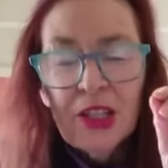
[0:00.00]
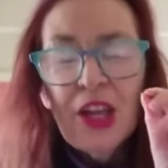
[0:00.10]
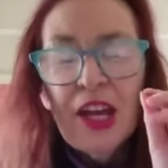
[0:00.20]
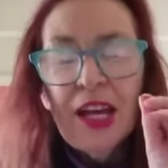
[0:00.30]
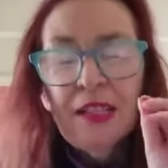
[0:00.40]

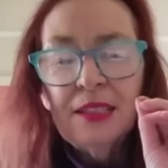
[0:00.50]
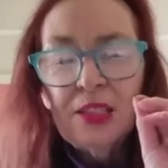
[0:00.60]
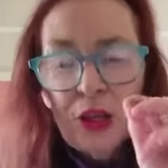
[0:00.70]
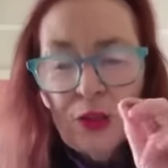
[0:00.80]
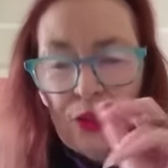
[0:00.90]
They are
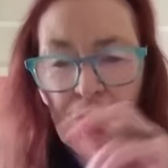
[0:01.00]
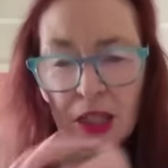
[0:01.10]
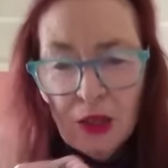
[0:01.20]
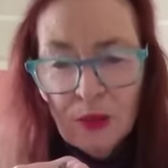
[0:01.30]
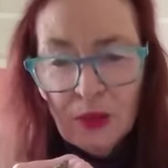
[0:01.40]
so
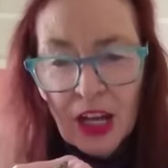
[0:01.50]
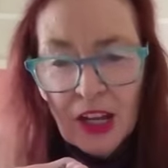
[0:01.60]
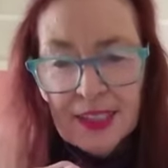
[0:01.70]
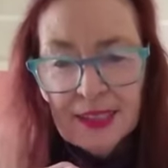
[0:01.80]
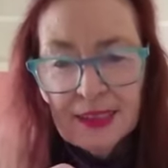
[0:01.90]

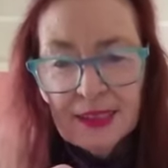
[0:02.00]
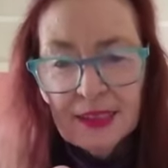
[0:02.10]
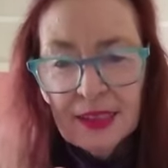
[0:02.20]
dehumanized.